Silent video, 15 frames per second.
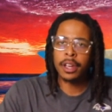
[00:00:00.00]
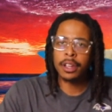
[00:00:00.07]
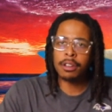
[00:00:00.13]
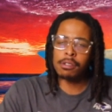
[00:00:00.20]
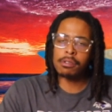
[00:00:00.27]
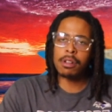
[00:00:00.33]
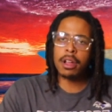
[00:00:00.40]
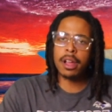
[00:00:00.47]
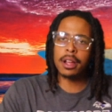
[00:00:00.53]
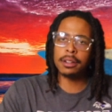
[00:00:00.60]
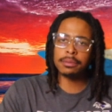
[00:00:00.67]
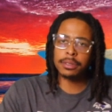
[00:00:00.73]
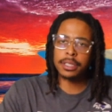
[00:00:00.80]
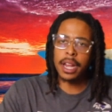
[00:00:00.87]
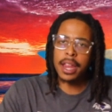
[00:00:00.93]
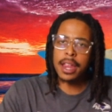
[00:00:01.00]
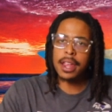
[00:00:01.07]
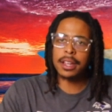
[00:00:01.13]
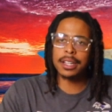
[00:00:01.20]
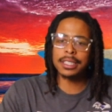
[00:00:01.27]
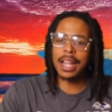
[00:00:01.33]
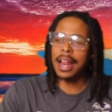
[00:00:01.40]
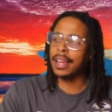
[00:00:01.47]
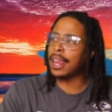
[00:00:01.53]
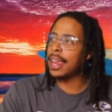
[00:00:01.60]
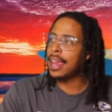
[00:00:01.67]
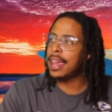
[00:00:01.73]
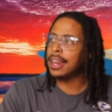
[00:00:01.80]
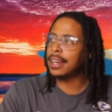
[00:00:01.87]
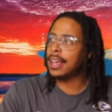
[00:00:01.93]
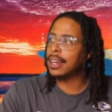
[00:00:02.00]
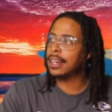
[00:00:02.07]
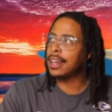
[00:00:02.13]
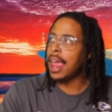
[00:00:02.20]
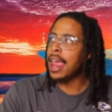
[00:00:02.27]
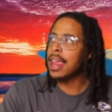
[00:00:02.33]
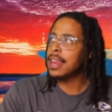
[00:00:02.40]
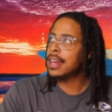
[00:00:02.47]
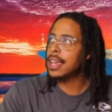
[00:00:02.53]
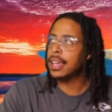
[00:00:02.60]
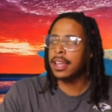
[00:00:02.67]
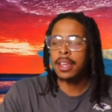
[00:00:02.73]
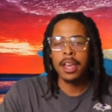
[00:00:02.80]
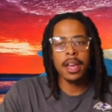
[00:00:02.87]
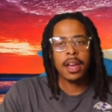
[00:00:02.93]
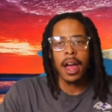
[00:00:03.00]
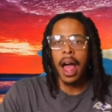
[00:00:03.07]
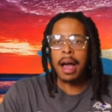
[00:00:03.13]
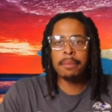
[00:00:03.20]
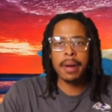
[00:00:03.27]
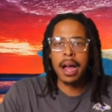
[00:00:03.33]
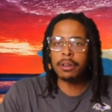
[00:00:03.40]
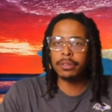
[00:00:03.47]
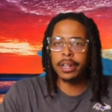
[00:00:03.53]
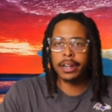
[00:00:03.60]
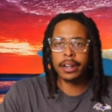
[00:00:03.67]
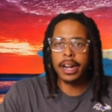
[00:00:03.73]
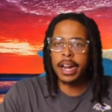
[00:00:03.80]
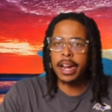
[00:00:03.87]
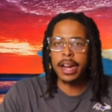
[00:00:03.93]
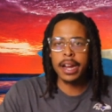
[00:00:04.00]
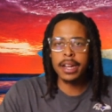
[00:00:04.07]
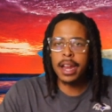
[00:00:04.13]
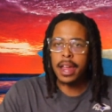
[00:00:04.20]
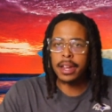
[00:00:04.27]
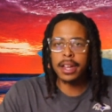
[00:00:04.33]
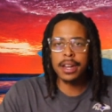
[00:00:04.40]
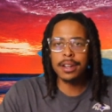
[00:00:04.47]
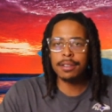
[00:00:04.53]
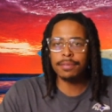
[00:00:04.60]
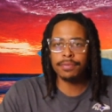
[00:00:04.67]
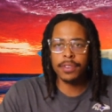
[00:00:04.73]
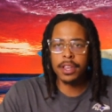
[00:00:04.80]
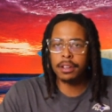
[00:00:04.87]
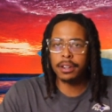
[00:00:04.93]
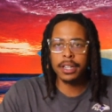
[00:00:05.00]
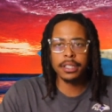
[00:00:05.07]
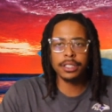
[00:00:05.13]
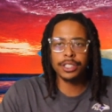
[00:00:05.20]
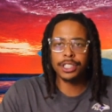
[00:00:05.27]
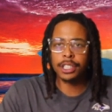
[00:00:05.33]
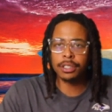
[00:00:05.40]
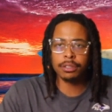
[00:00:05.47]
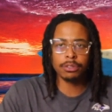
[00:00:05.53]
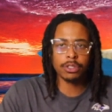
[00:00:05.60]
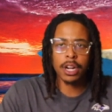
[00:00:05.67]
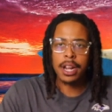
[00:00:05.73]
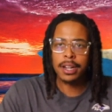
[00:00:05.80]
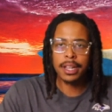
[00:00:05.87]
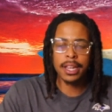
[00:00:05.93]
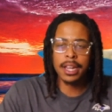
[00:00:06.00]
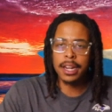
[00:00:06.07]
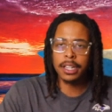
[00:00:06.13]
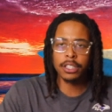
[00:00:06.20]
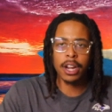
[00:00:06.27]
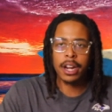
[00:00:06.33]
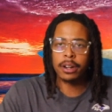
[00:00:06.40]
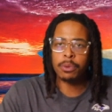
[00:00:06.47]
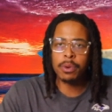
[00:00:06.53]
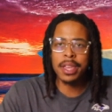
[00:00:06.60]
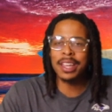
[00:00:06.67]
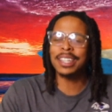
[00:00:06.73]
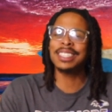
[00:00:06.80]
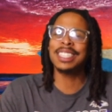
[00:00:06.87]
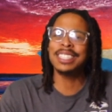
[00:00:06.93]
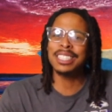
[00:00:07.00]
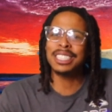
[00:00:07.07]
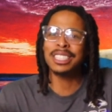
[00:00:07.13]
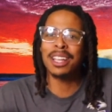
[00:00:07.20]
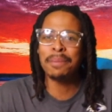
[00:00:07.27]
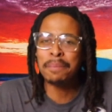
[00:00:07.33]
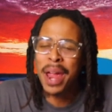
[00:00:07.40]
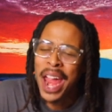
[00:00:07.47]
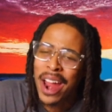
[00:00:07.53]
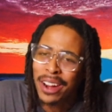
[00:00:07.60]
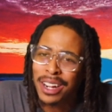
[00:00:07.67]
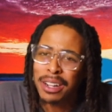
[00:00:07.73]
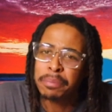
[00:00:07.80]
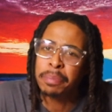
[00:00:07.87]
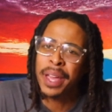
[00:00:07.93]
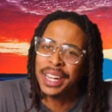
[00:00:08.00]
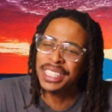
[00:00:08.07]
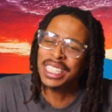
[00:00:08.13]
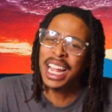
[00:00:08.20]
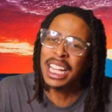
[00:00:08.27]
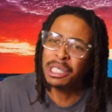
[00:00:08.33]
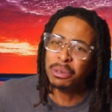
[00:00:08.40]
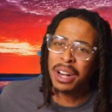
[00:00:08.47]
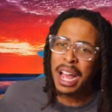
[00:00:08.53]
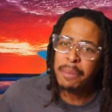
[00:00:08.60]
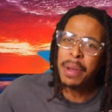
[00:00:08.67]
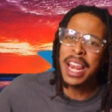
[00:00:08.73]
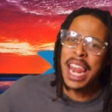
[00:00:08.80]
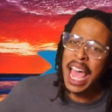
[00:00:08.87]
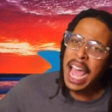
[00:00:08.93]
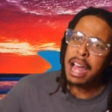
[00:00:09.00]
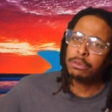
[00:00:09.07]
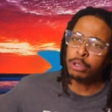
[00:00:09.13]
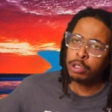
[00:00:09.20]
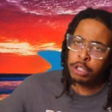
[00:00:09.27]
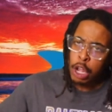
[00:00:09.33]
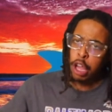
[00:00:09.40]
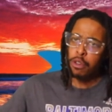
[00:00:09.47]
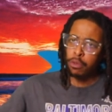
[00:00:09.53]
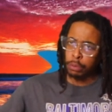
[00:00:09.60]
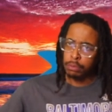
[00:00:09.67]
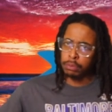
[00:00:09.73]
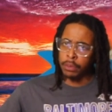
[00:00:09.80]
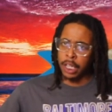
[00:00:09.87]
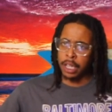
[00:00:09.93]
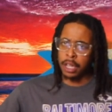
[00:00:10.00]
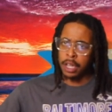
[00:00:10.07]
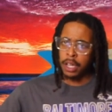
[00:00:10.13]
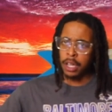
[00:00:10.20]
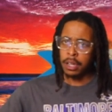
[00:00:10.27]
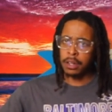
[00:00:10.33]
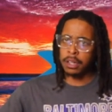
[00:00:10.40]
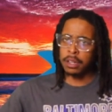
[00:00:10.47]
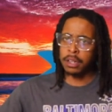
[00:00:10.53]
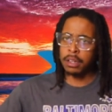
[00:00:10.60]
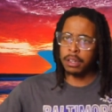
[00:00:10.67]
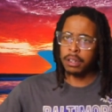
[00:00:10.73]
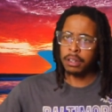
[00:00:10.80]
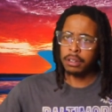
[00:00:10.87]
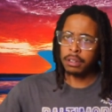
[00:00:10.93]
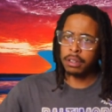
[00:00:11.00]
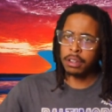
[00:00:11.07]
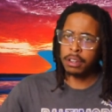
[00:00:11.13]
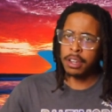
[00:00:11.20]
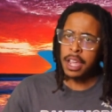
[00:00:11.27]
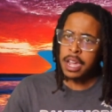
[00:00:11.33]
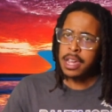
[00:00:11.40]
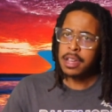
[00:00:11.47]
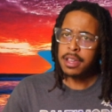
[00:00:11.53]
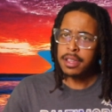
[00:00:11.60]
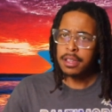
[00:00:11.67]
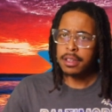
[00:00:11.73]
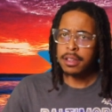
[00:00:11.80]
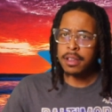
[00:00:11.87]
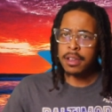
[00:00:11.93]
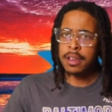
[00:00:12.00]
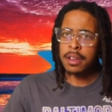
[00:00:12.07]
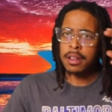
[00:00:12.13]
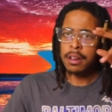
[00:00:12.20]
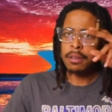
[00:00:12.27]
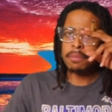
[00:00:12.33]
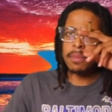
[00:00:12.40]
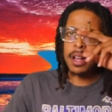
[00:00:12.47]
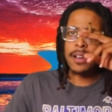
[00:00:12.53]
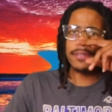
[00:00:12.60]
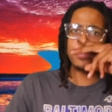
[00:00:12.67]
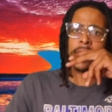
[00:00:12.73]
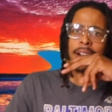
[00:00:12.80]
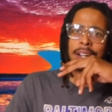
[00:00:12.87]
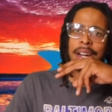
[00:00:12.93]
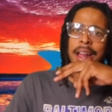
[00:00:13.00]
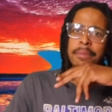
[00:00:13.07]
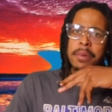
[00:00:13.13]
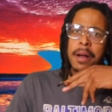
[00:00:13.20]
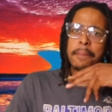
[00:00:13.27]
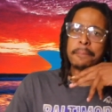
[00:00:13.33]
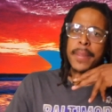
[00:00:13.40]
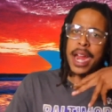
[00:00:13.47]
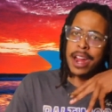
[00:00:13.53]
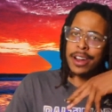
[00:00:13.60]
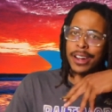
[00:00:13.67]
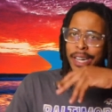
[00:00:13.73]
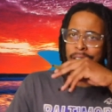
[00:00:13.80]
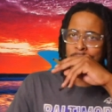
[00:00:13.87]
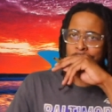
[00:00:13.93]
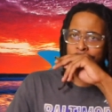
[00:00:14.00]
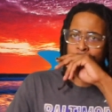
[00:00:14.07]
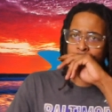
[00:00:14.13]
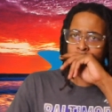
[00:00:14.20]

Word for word: You know what I'm saying? Cause at the end of the day, nigga, I'm out there every day in the field, in the jungle, trying to get it, trying to win, because this is America, bitch. That's what I'm allowed to do. Nigga. Motherfucker, I'm American.